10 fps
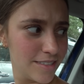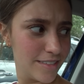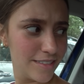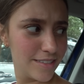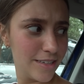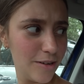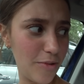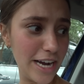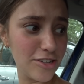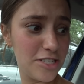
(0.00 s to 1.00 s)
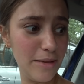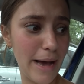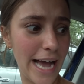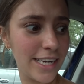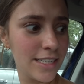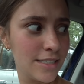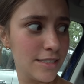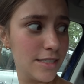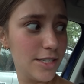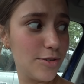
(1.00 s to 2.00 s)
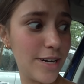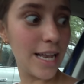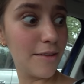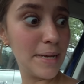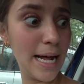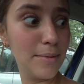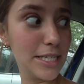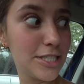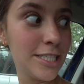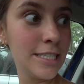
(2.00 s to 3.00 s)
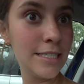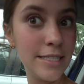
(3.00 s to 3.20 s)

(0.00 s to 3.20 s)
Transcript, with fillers: Bro, shut up. Lie your seat back. You do not love me that much.